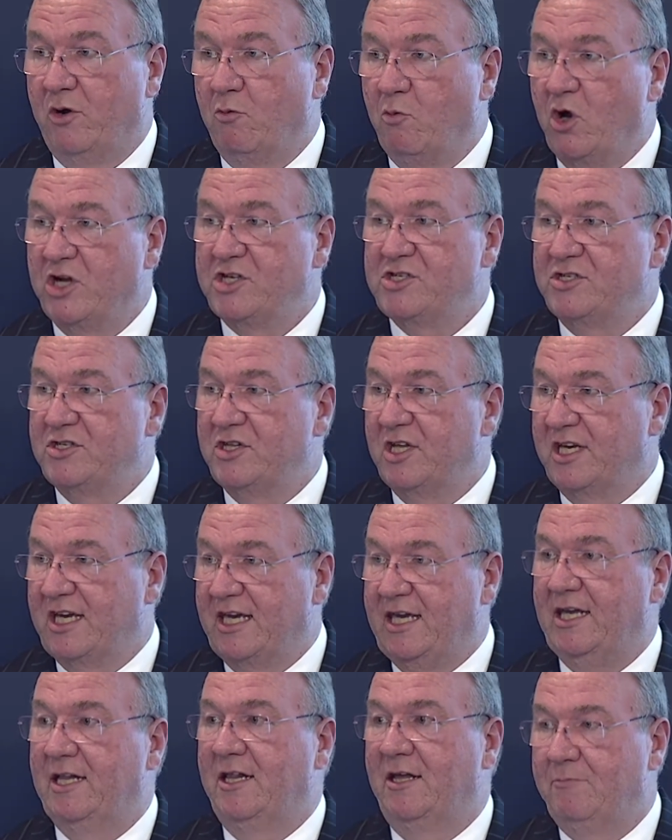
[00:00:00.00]
What's the
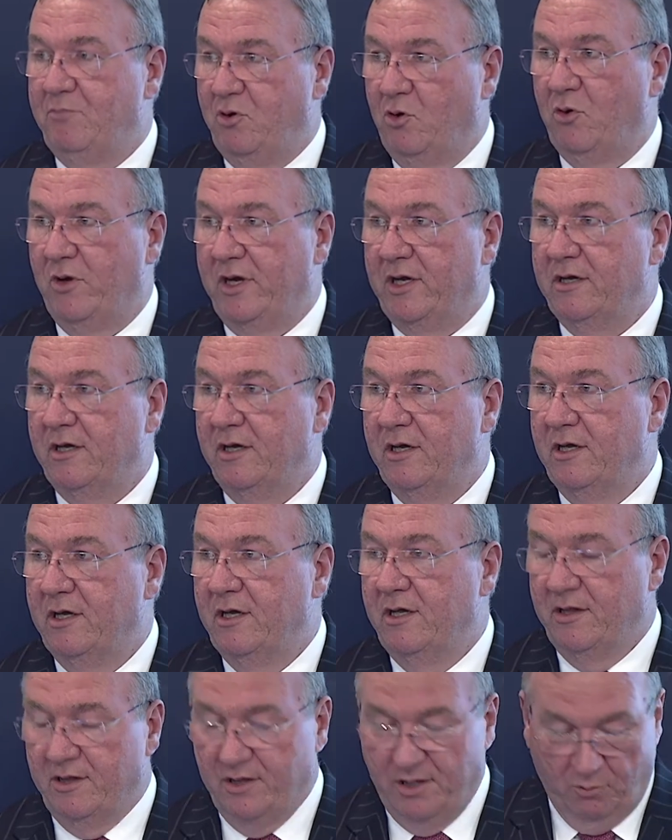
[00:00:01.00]
killer point
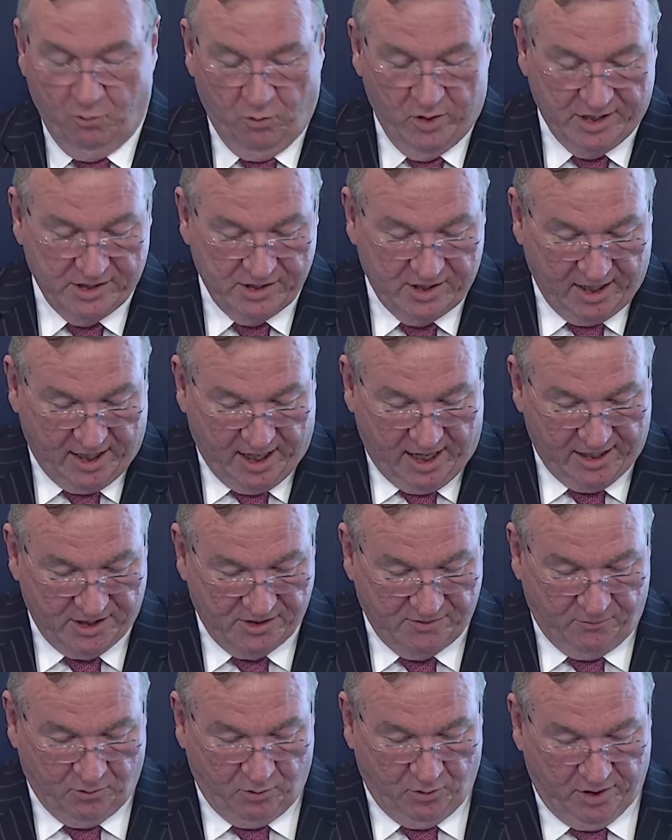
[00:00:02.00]
that wins the case
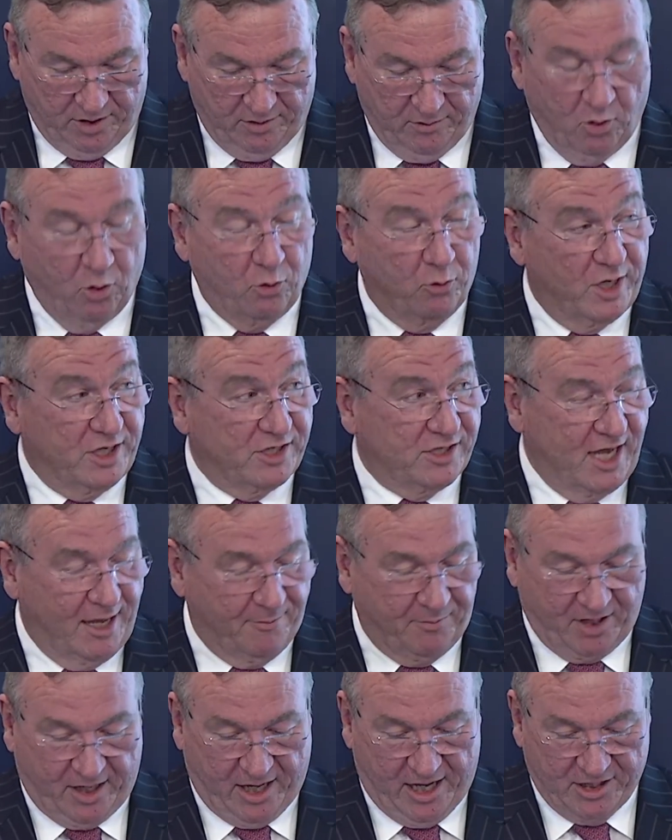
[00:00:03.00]
for you or wins the
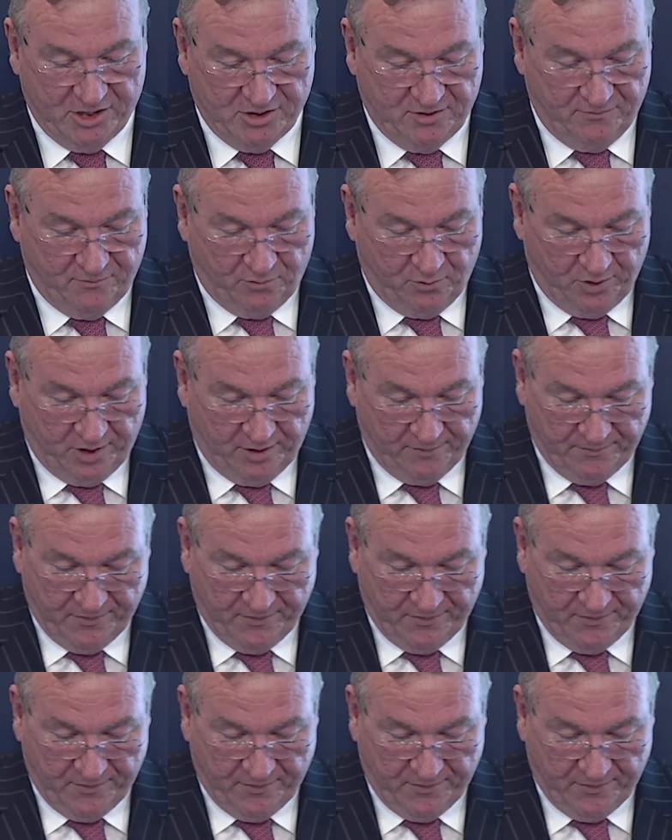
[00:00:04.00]
application for you?